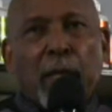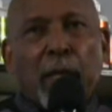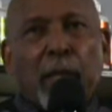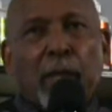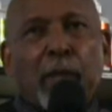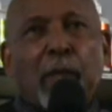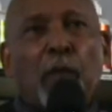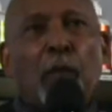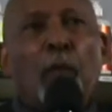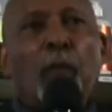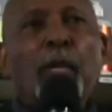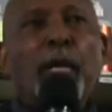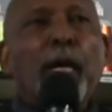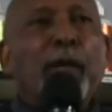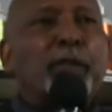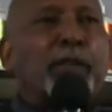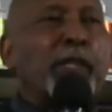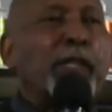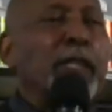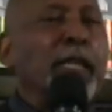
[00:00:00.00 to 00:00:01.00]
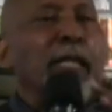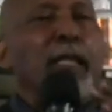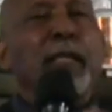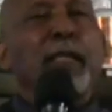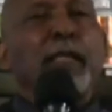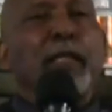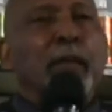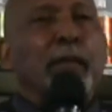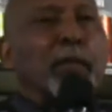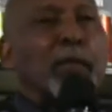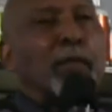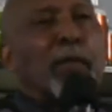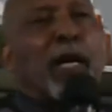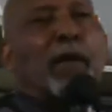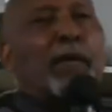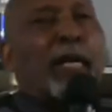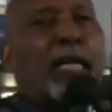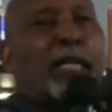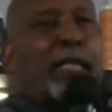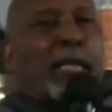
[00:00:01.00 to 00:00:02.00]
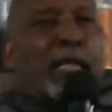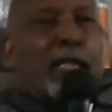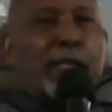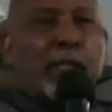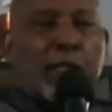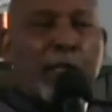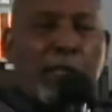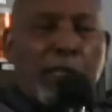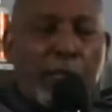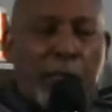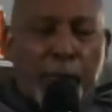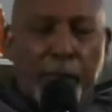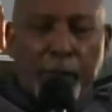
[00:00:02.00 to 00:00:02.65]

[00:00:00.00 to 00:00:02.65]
So we have to think in terms of our identity.